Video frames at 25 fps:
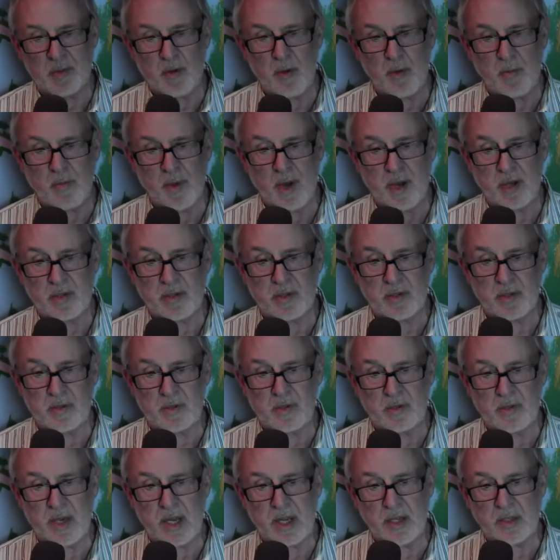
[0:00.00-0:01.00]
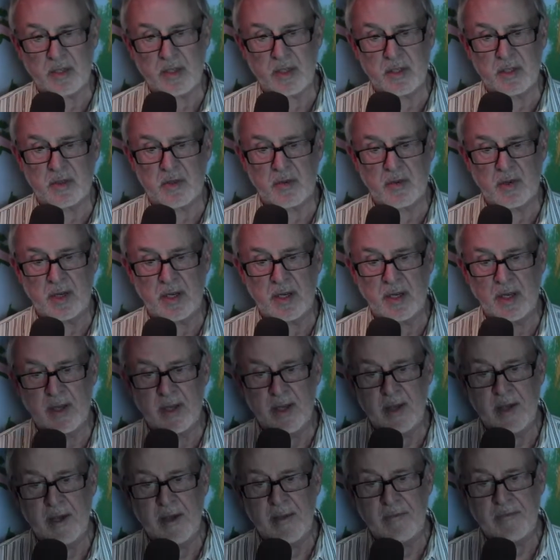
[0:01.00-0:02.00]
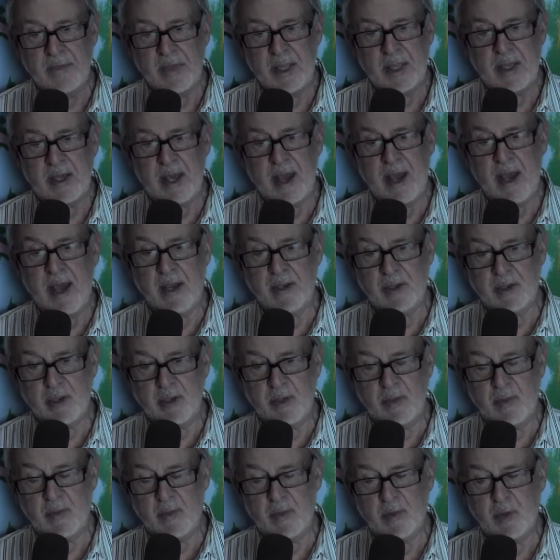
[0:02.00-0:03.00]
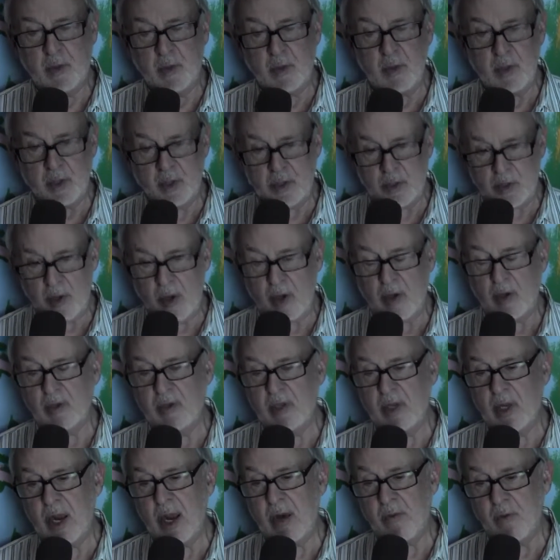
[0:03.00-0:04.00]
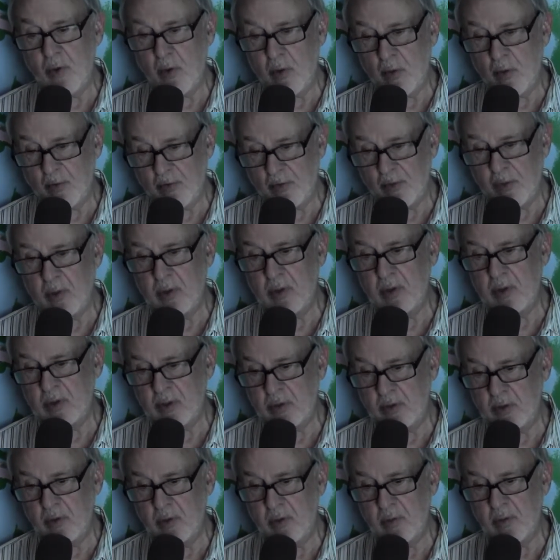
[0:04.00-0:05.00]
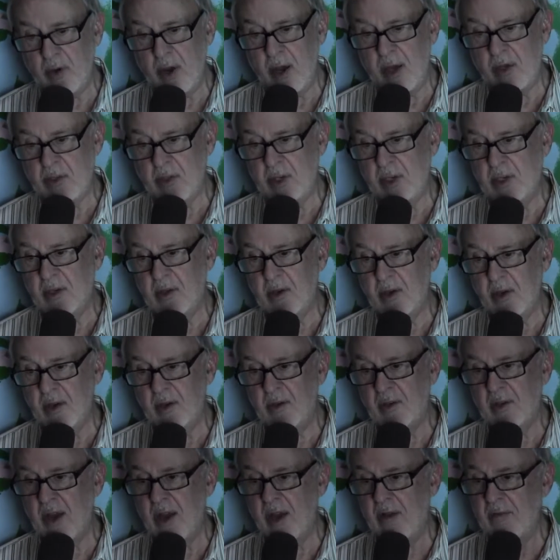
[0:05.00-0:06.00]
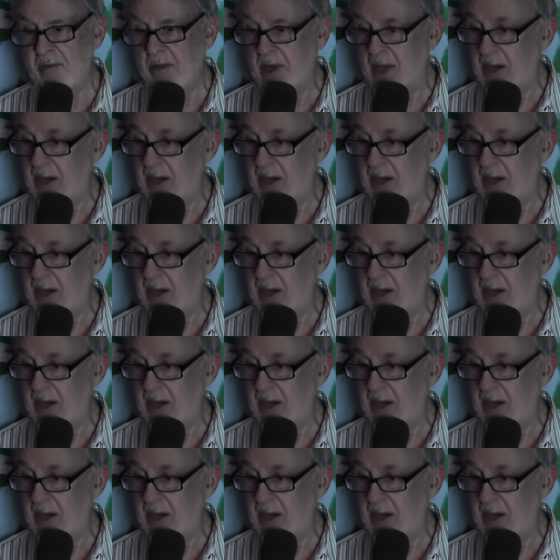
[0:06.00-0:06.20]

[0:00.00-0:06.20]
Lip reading: so much to jazz history. Two of the songs that I wrote for this new project are kind of